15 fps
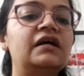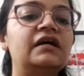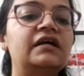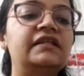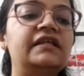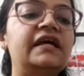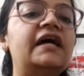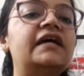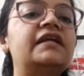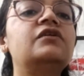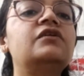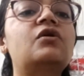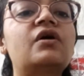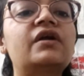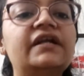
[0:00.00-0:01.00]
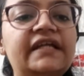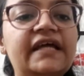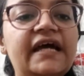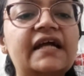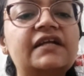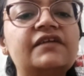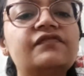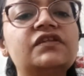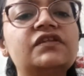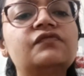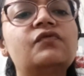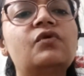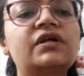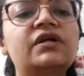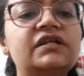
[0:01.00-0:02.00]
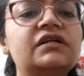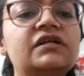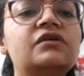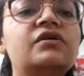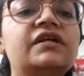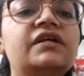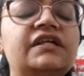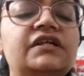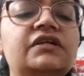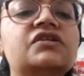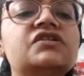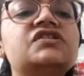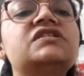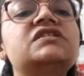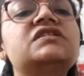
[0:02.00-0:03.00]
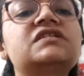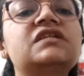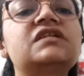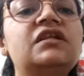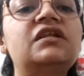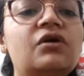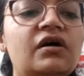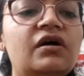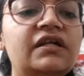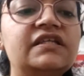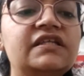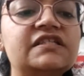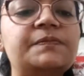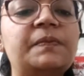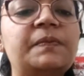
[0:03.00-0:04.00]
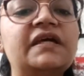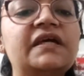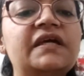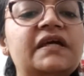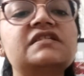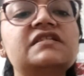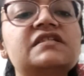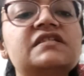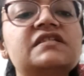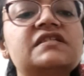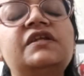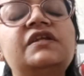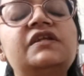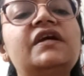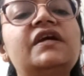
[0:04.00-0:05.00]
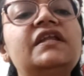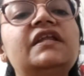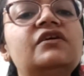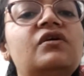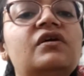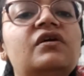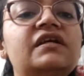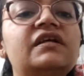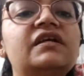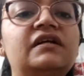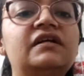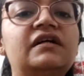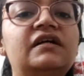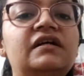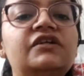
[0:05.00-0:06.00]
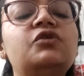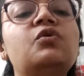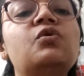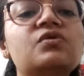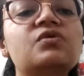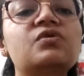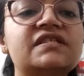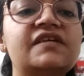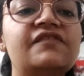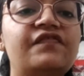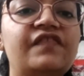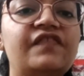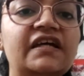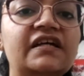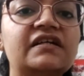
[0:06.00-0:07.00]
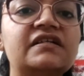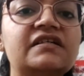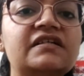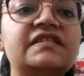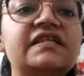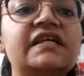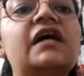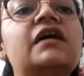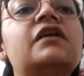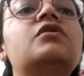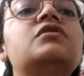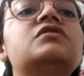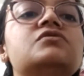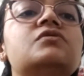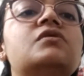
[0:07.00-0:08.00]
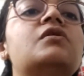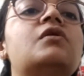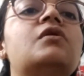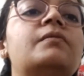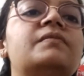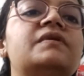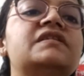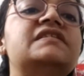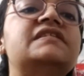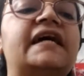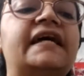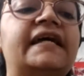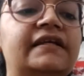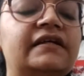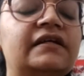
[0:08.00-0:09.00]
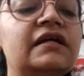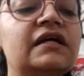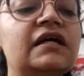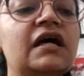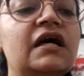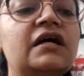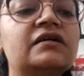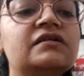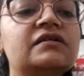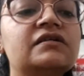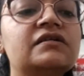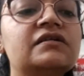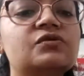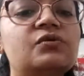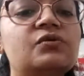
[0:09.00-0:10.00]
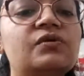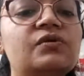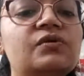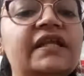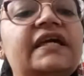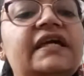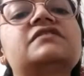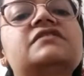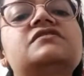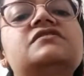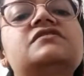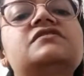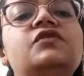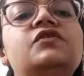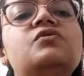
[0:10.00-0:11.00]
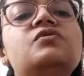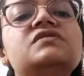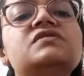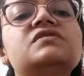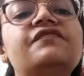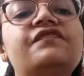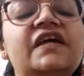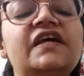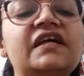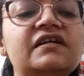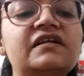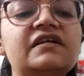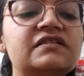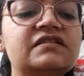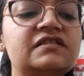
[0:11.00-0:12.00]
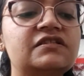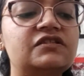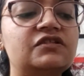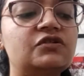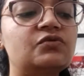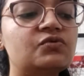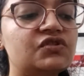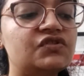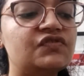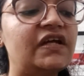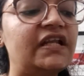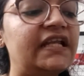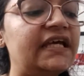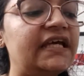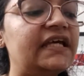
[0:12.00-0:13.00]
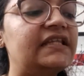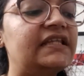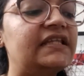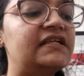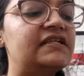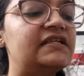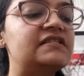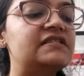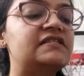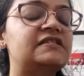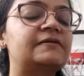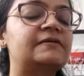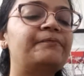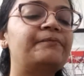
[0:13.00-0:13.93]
they are in contact with water or detergents a lot, the spaces between your toes and fingers, they are also a common site. So in case of toes and fingers, it's usually there is